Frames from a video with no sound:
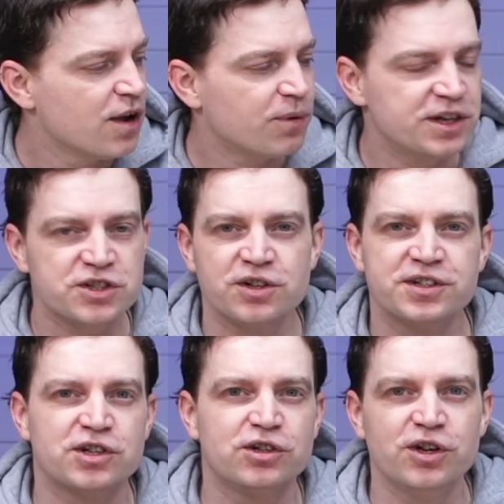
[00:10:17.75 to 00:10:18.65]
when you're
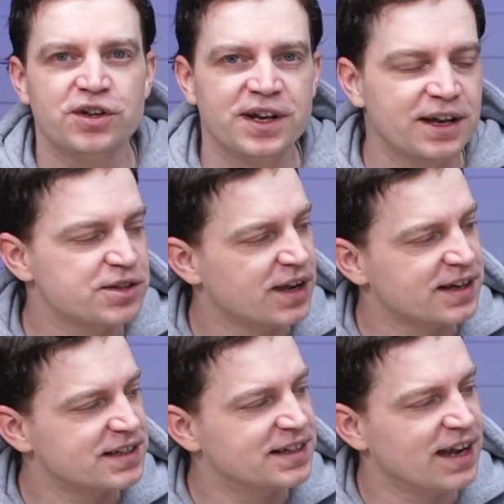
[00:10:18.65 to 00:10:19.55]
starting to learn how to
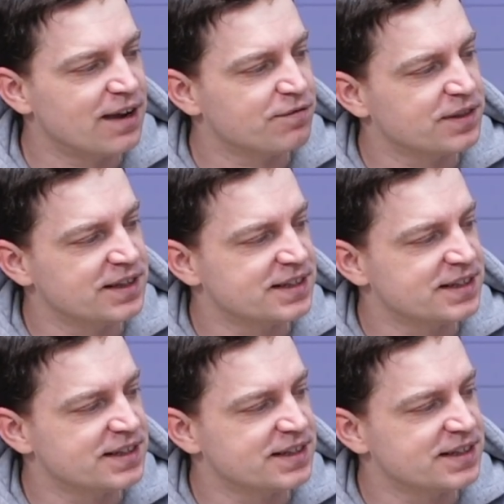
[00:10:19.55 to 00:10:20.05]
actually get everything